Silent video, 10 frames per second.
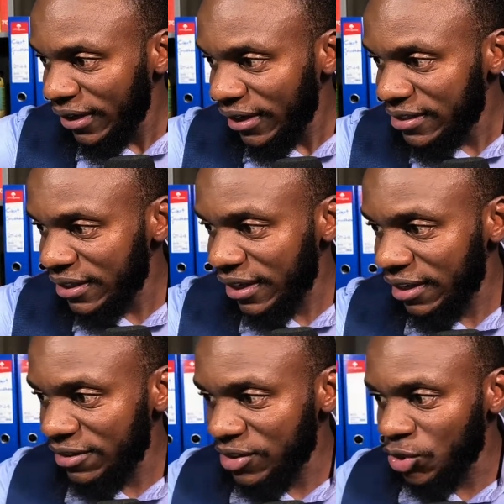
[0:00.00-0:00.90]
I see
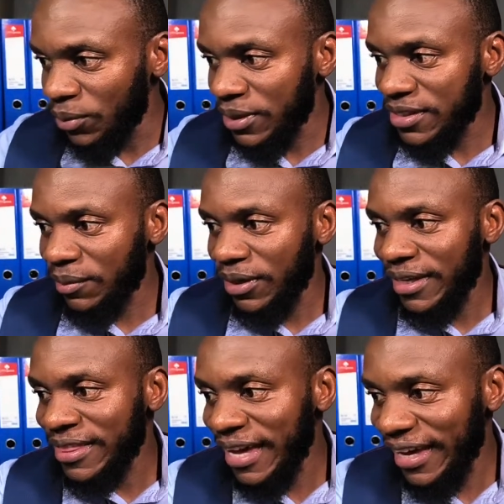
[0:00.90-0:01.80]
Elvis Juma, Samuel
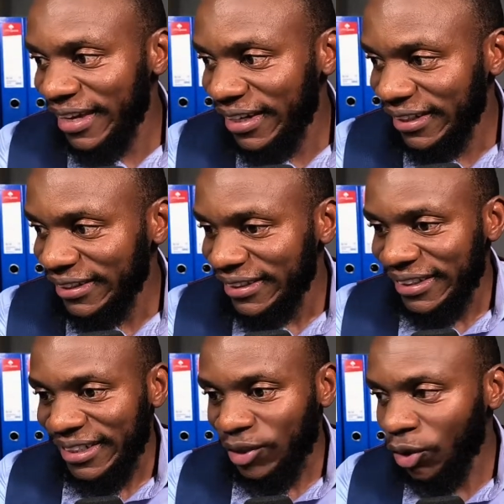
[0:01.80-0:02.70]
Gitaiga,
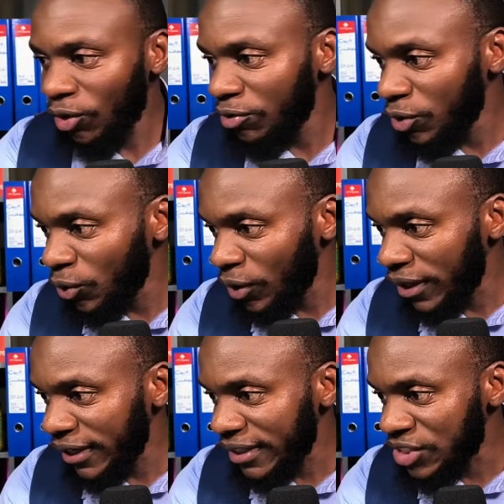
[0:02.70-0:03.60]
And all of you who are
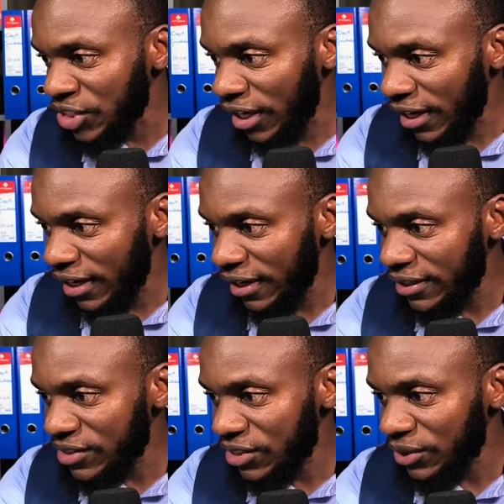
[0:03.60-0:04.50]
here, Jael, I
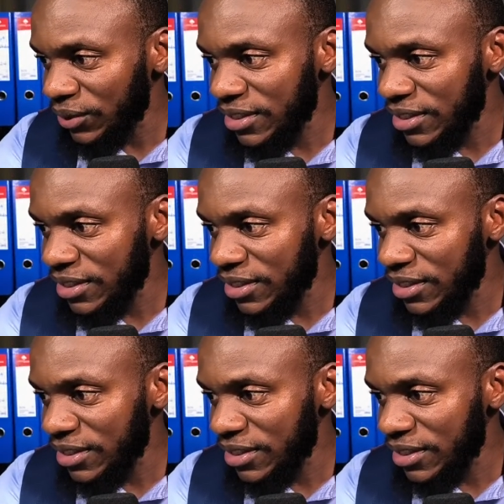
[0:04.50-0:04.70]
see you.